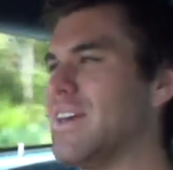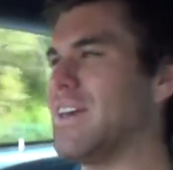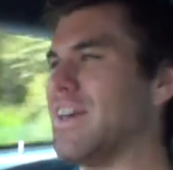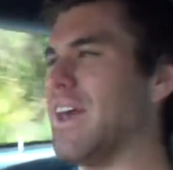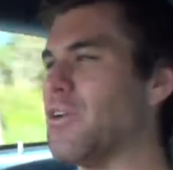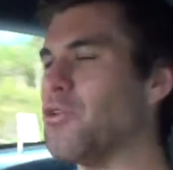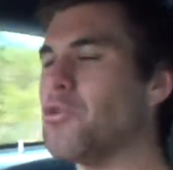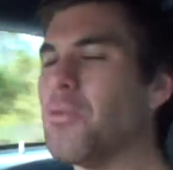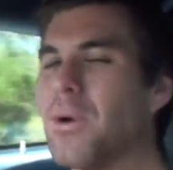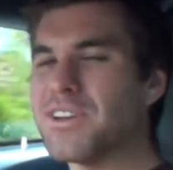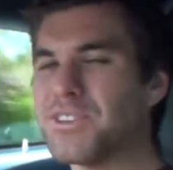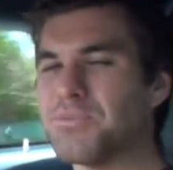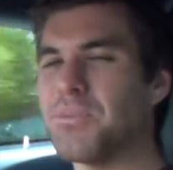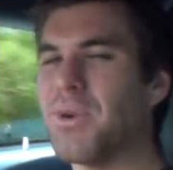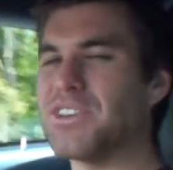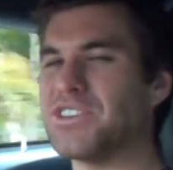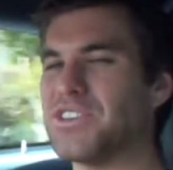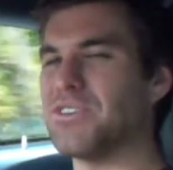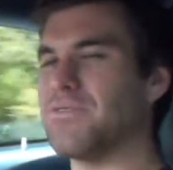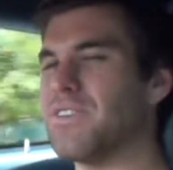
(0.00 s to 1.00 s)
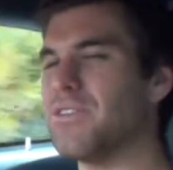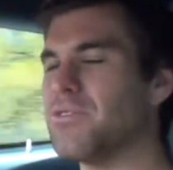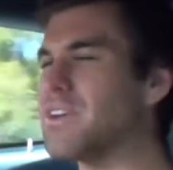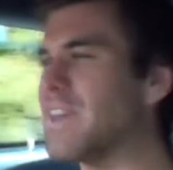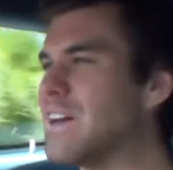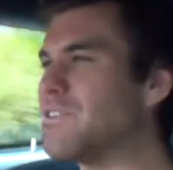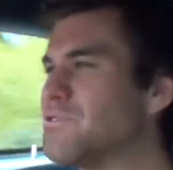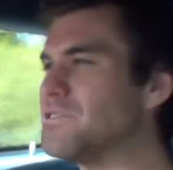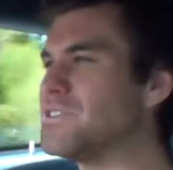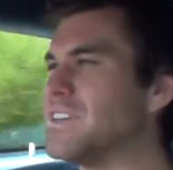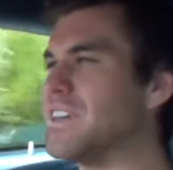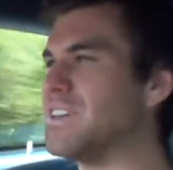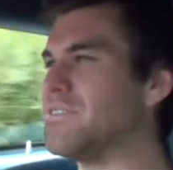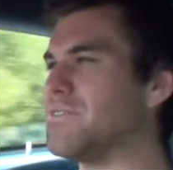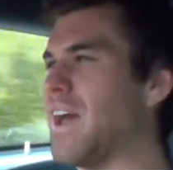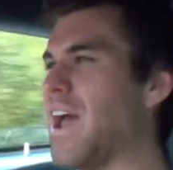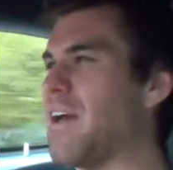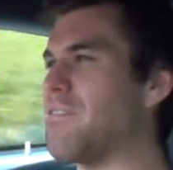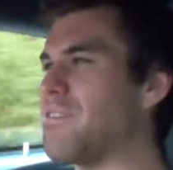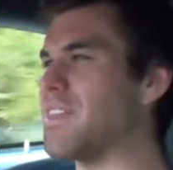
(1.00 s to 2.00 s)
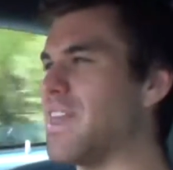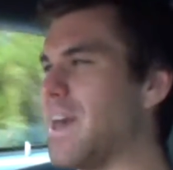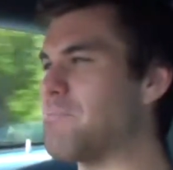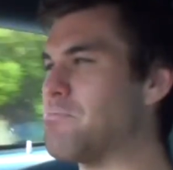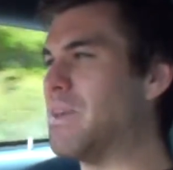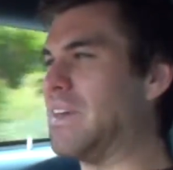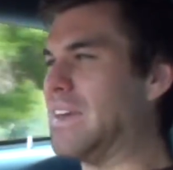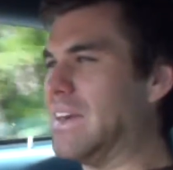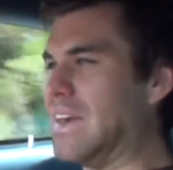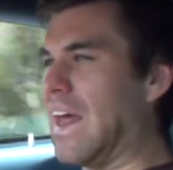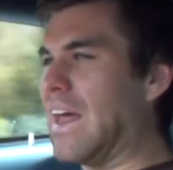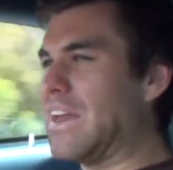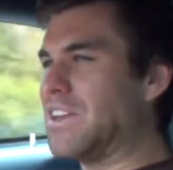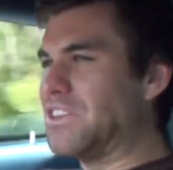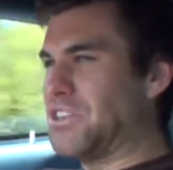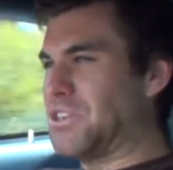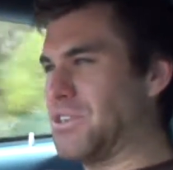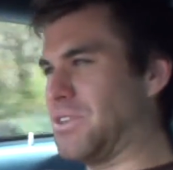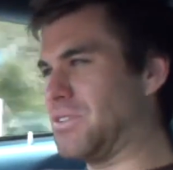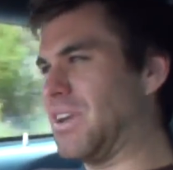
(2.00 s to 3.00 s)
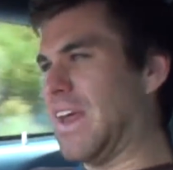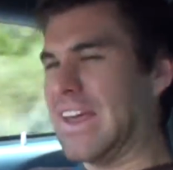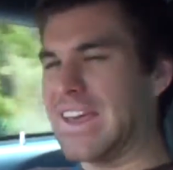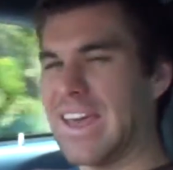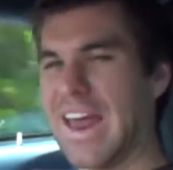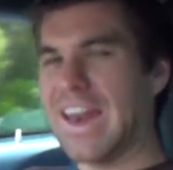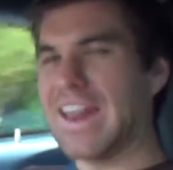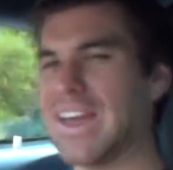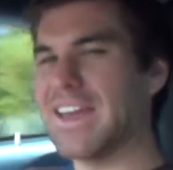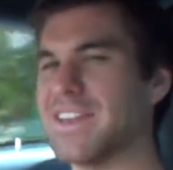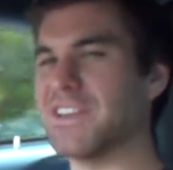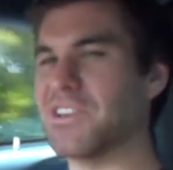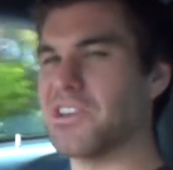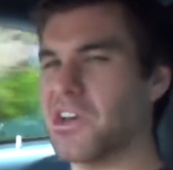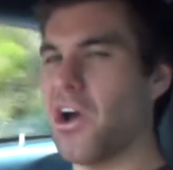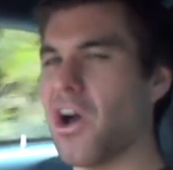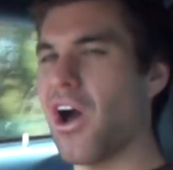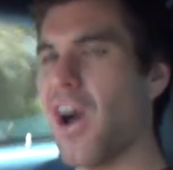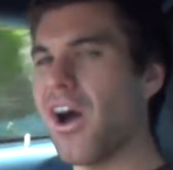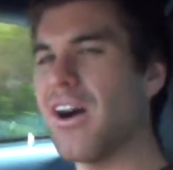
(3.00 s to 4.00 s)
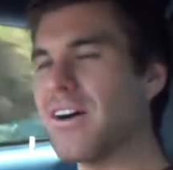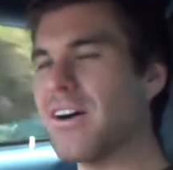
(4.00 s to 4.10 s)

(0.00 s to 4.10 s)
It almost makes you feel guilty for having that big lunch and then getting in the car.